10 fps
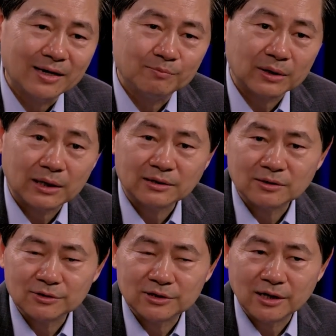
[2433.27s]
But as
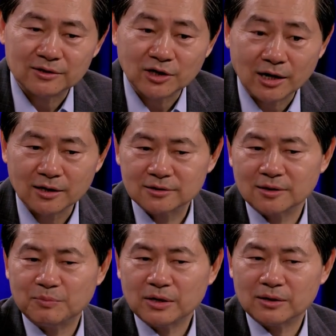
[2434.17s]
you said, China is
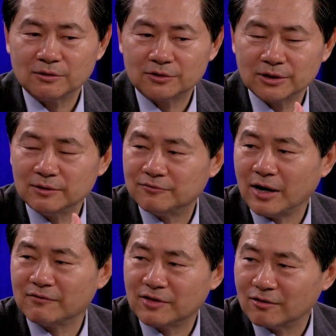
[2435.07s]
a big country,
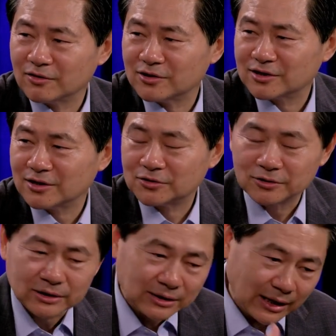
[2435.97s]
5,000 years
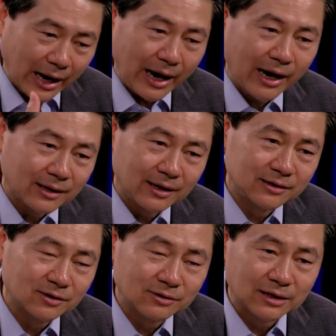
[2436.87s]
history, and
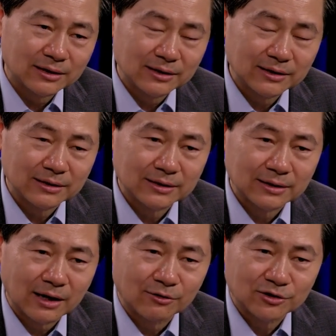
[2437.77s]
its own
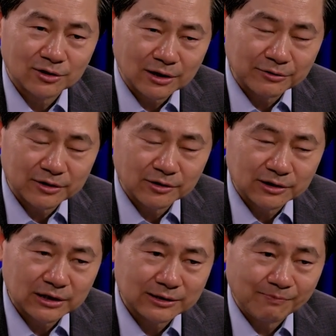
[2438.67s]
cultural
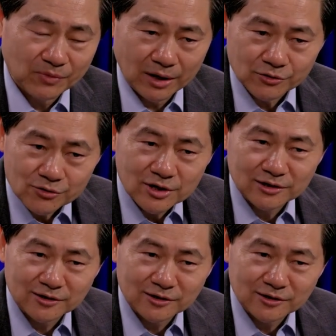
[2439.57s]
characteristics. And U.S.